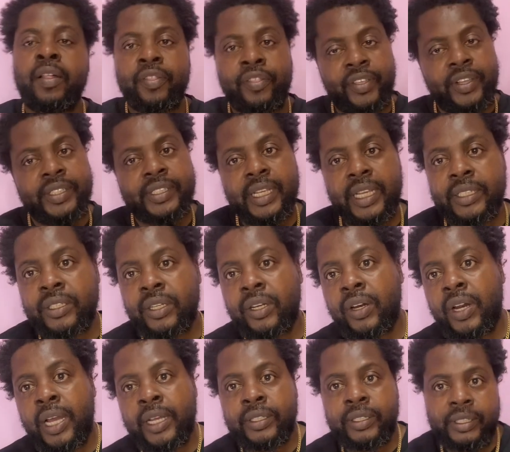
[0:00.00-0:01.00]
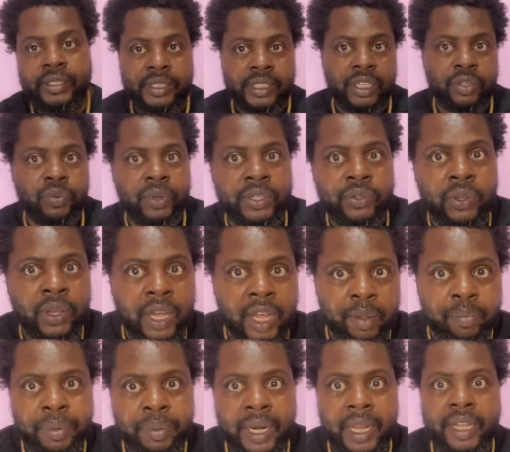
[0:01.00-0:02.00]
things has not actually changed when you're
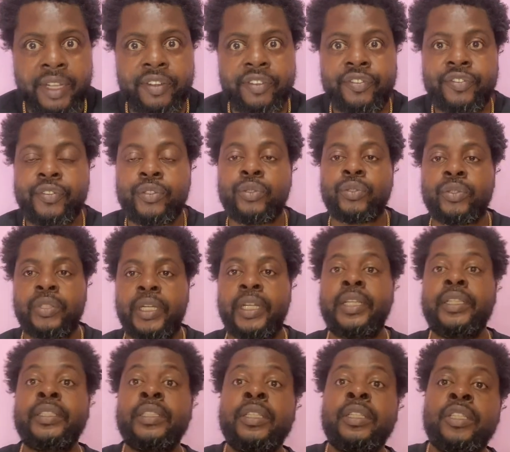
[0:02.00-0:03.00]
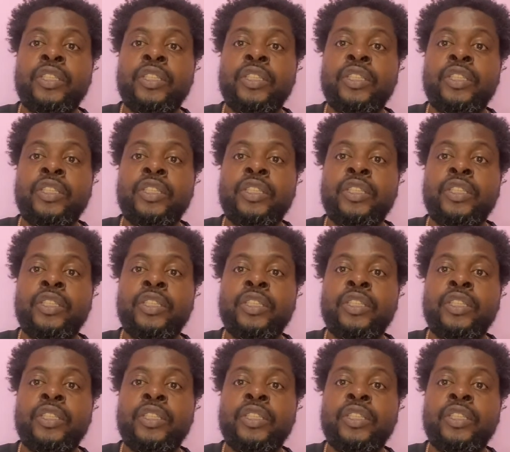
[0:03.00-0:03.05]
applying for it.